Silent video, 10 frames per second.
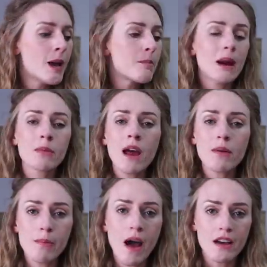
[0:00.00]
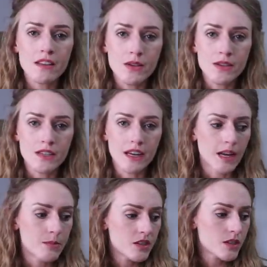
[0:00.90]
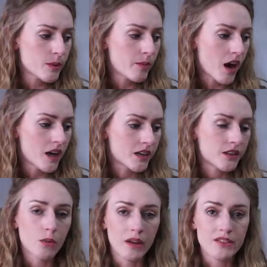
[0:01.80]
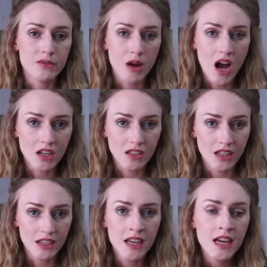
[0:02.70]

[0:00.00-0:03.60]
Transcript: But I'm not repotting those today. I'm just repotting the ones from Hodnik